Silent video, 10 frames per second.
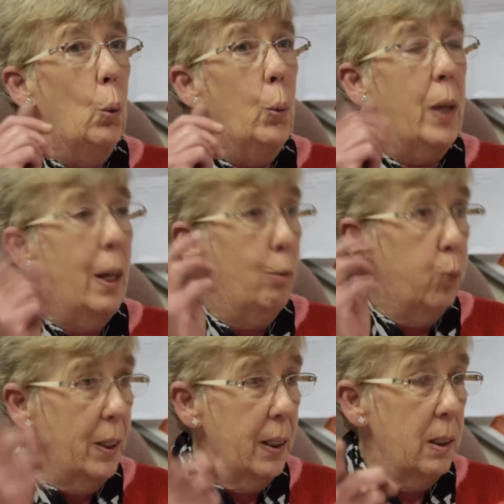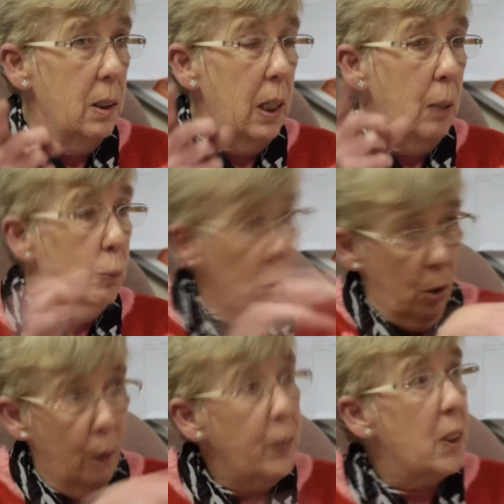We have one in, well,
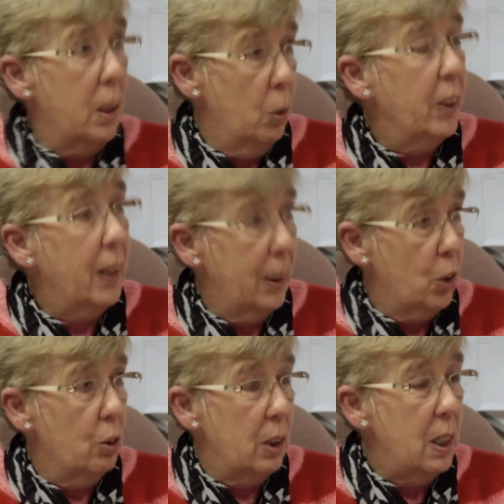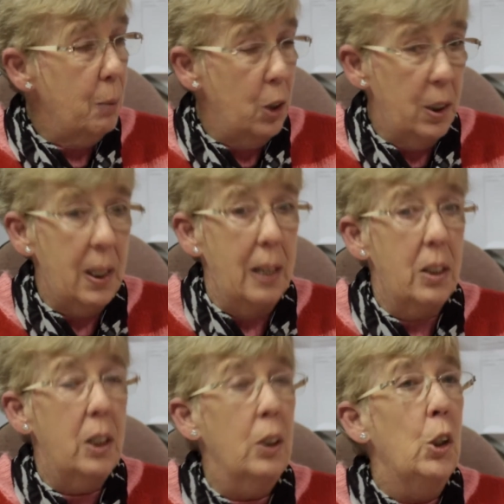obviously one in Kirkshaw's neighbourhood
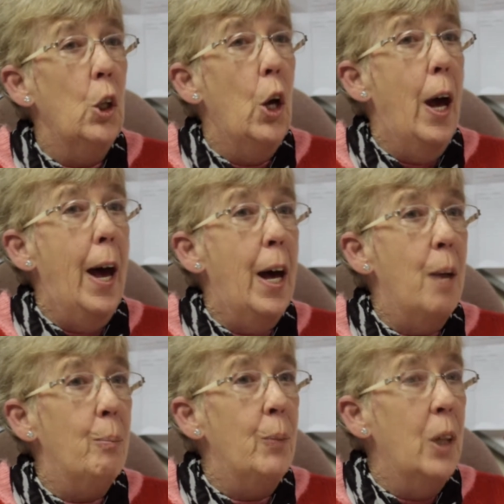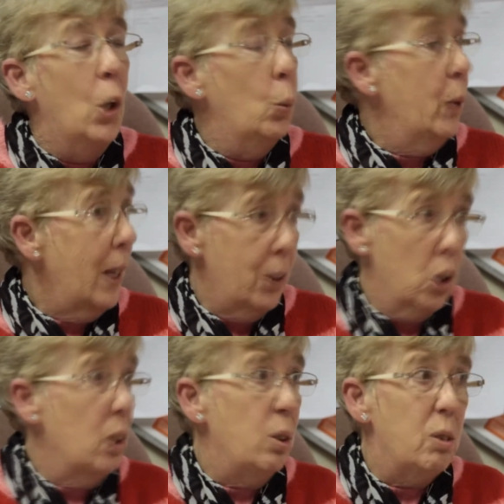centre. We
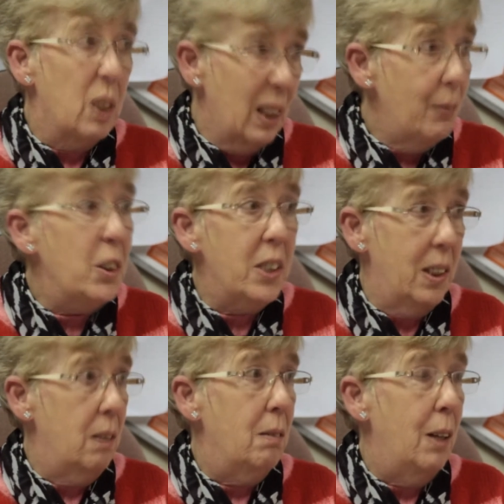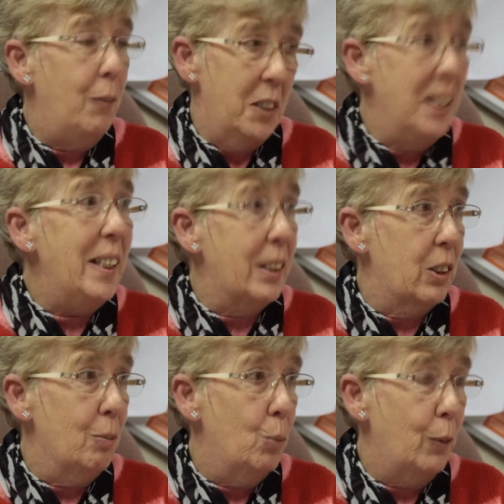actually do deliveries if it's
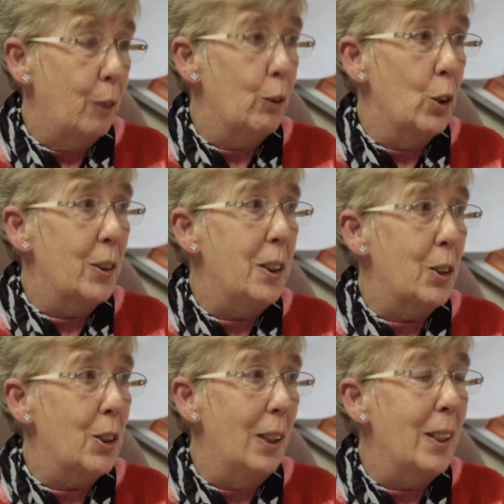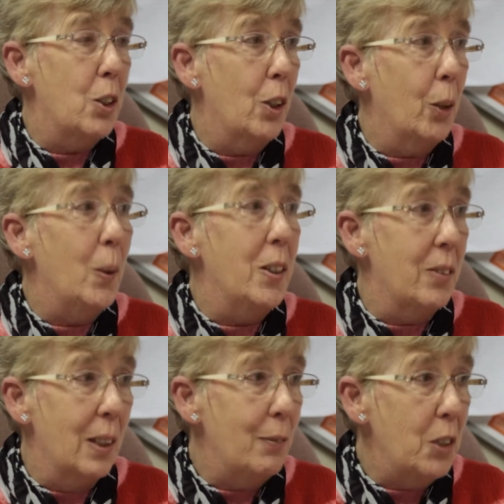needed. We've got volunteers that will actually go out and
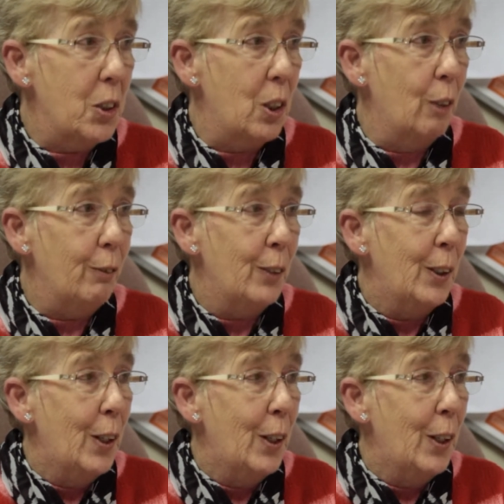deliver the stuff.